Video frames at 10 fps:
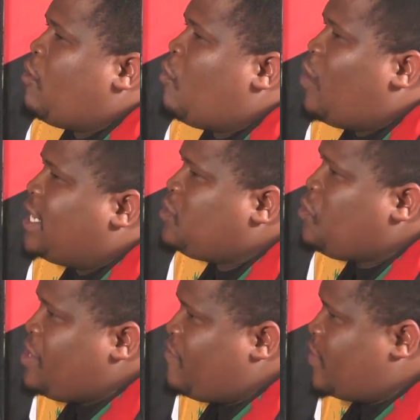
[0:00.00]
what
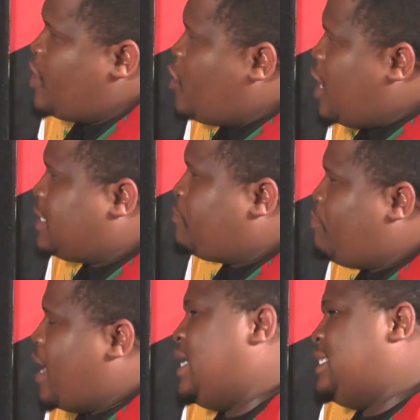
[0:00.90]
we've not
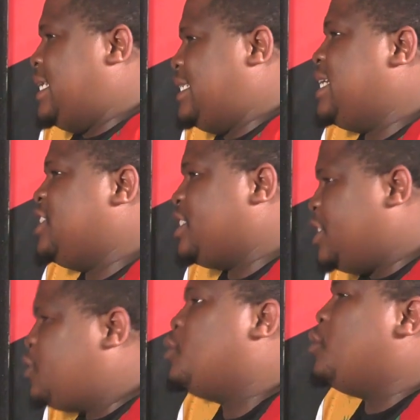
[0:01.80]
paid
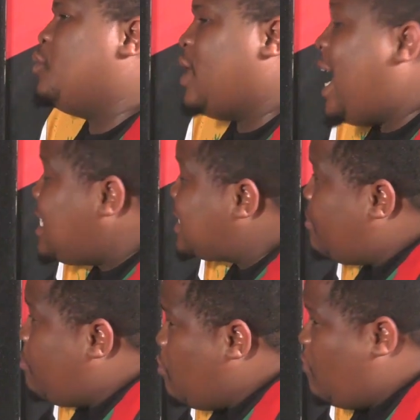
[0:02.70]
attention to as
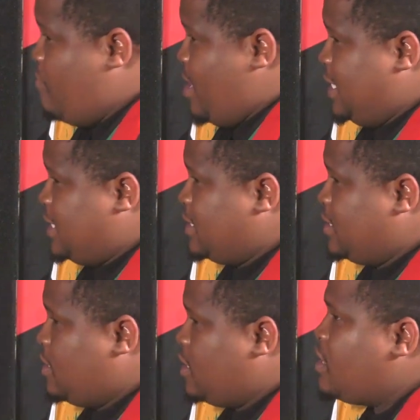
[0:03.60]
a movement
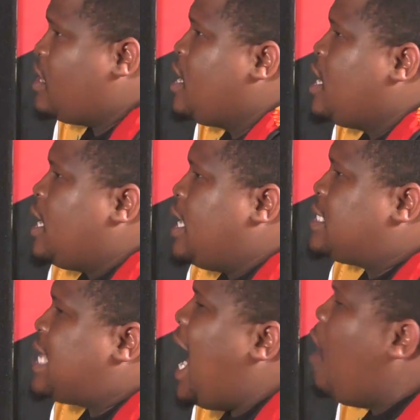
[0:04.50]

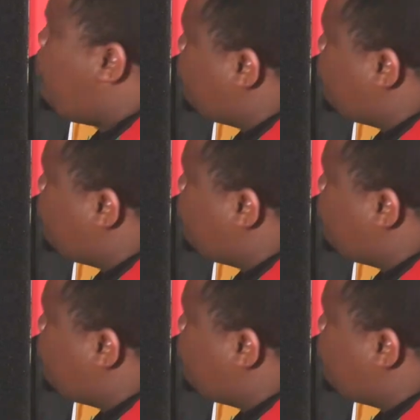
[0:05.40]
is how